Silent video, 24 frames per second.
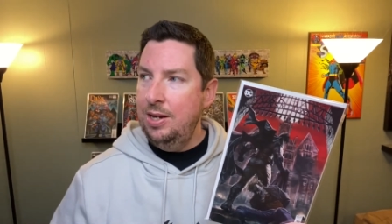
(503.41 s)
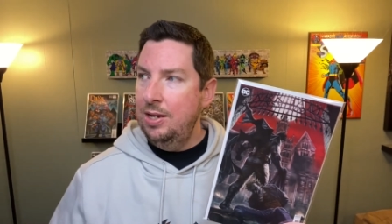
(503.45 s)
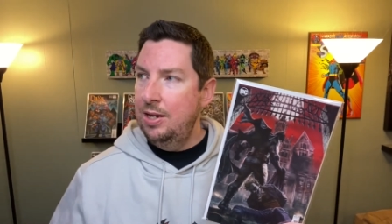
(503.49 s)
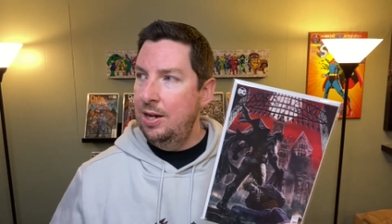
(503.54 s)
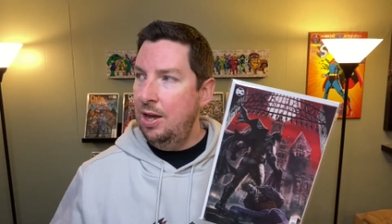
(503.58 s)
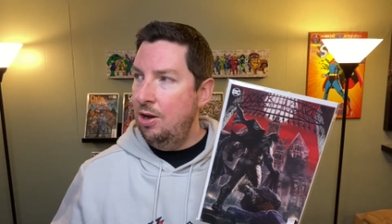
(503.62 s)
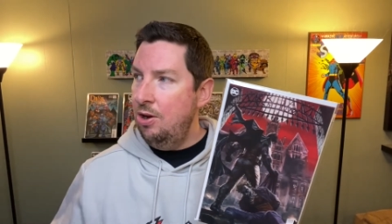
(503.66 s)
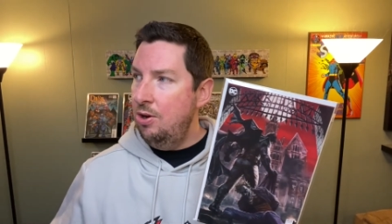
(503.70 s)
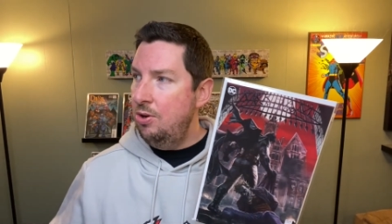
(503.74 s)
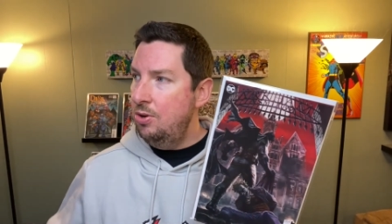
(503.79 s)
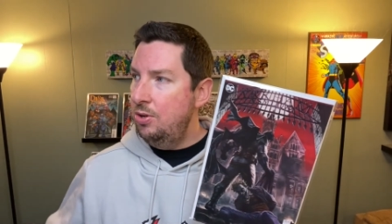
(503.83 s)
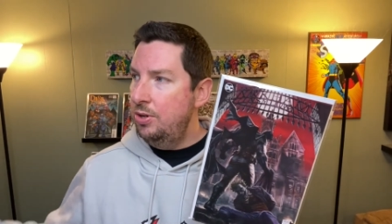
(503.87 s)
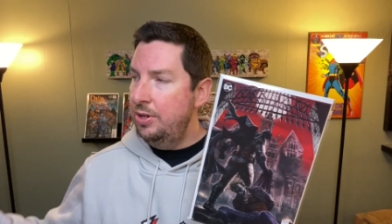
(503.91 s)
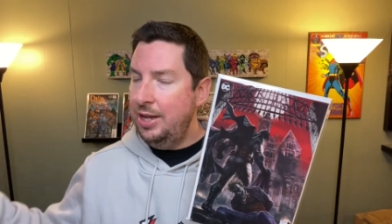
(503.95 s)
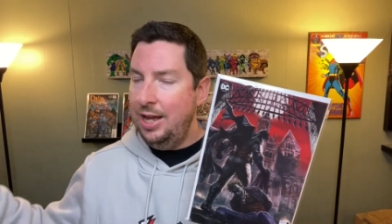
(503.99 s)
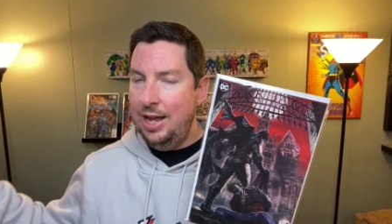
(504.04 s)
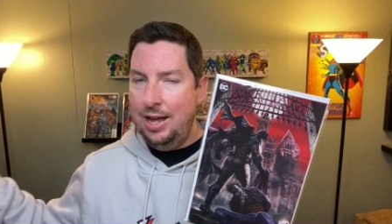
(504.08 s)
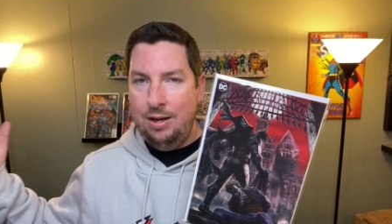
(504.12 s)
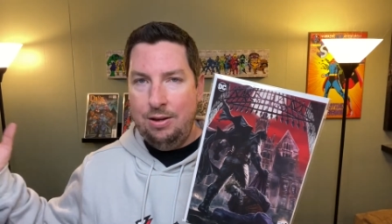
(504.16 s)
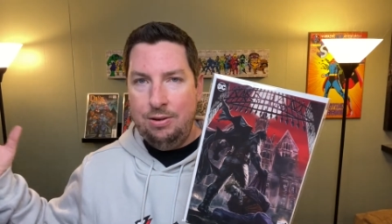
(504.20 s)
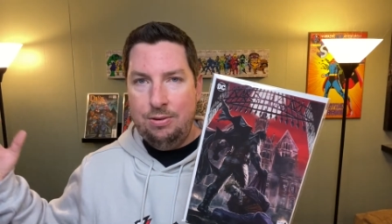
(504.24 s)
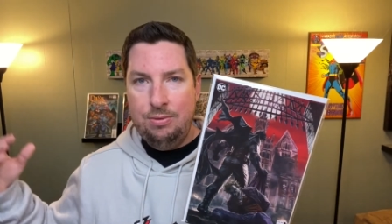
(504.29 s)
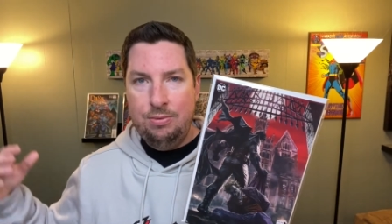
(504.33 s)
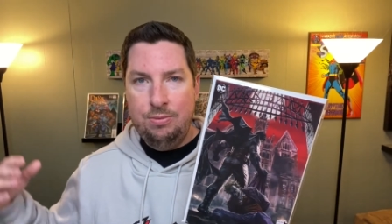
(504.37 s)
and oh, look
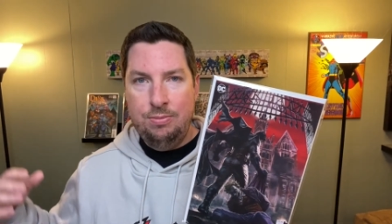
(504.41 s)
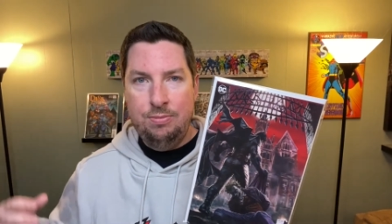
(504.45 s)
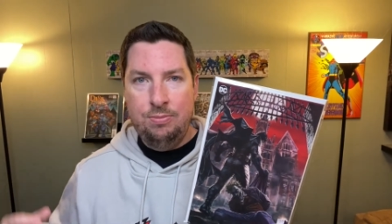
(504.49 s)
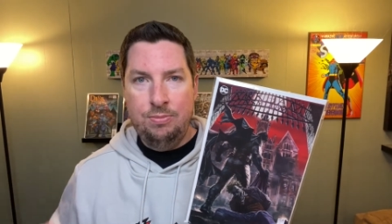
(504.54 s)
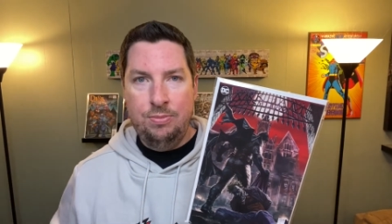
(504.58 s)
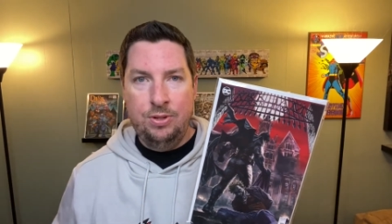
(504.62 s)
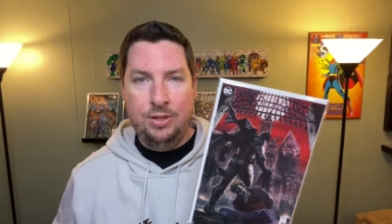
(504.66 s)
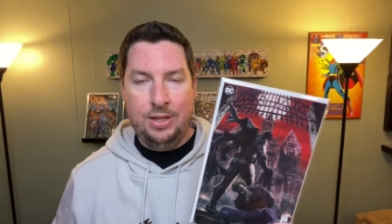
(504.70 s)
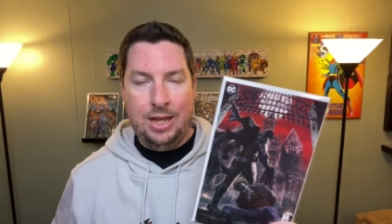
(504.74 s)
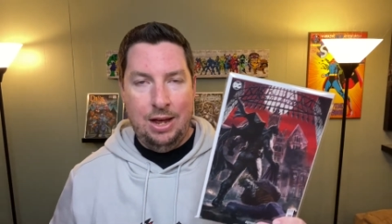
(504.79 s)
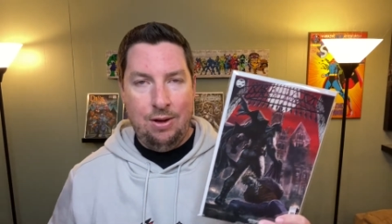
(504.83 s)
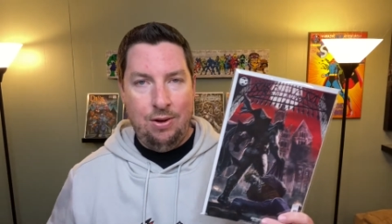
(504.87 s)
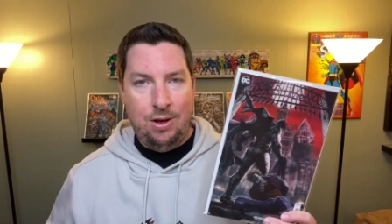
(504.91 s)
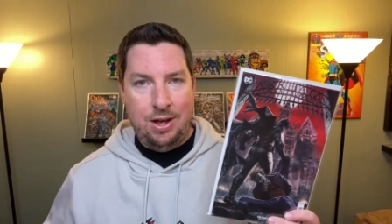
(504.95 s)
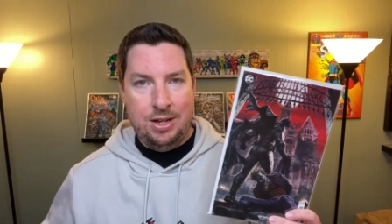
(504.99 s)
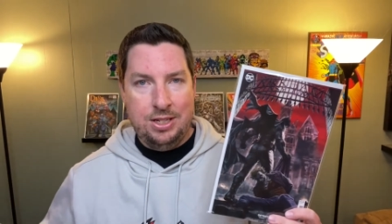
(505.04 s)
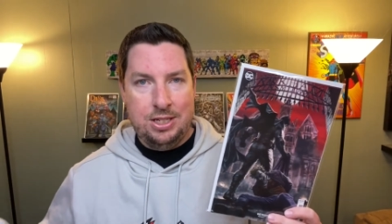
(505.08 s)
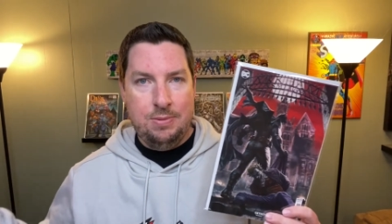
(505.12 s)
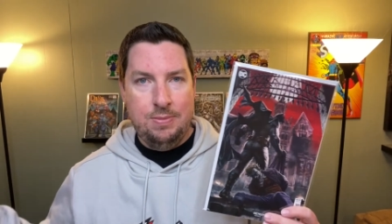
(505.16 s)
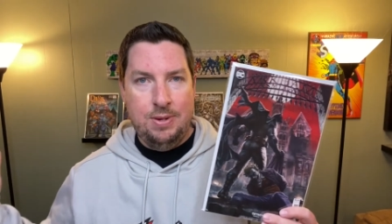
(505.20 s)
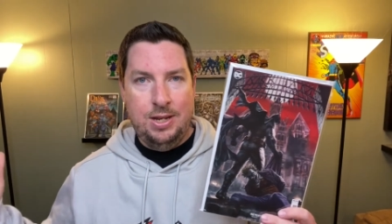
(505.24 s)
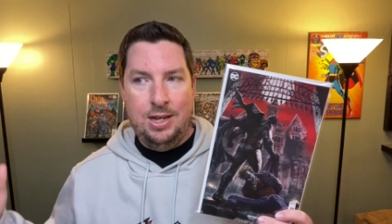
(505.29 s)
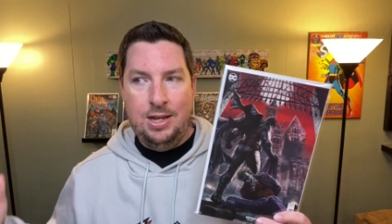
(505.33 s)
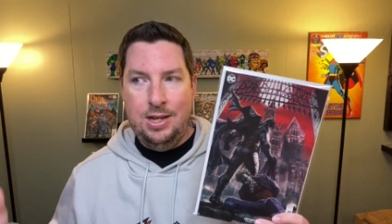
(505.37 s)
how
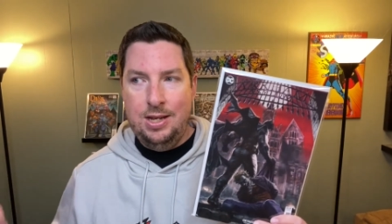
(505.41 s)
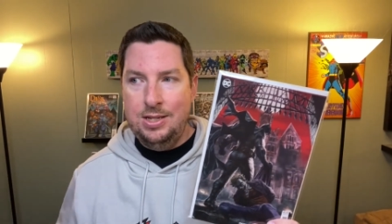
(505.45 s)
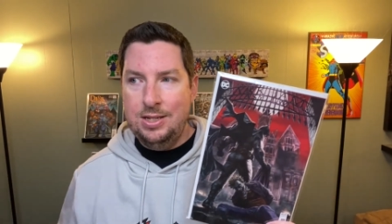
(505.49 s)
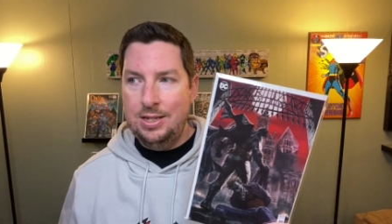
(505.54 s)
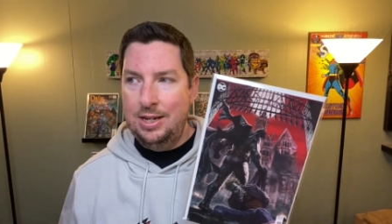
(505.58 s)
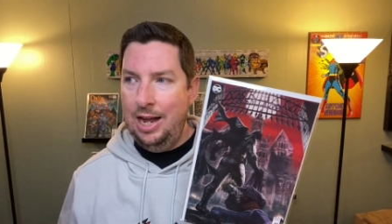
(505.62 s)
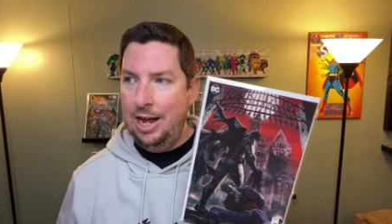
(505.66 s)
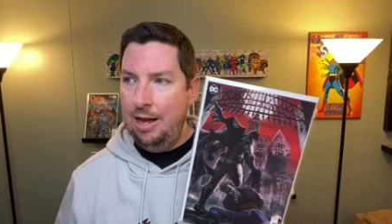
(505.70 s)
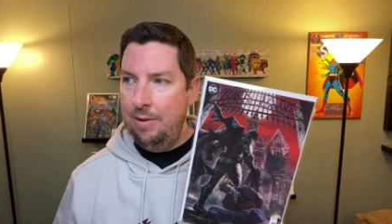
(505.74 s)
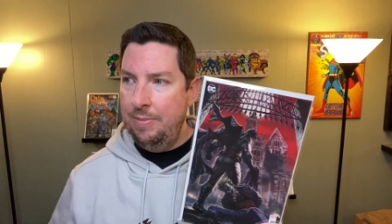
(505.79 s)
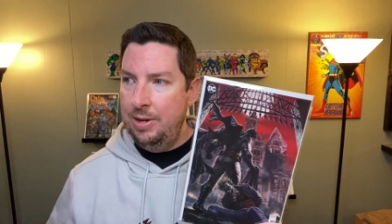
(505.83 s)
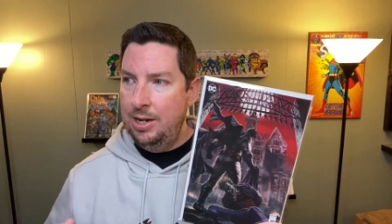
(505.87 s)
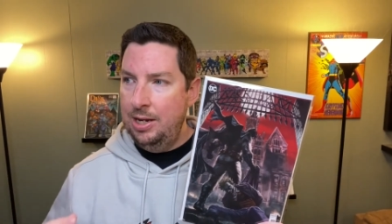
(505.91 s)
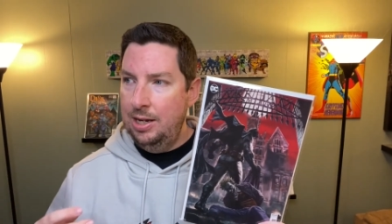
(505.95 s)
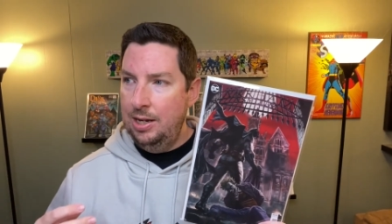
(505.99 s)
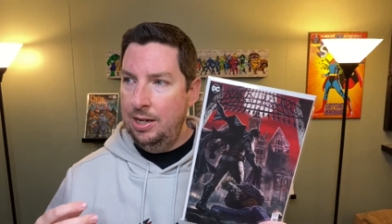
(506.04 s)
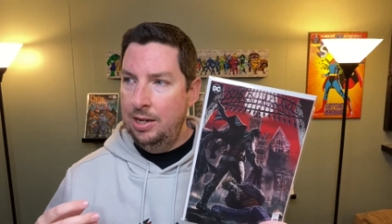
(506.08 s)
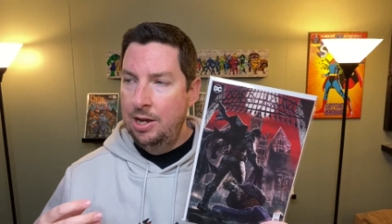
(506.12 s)
awesome it is and how many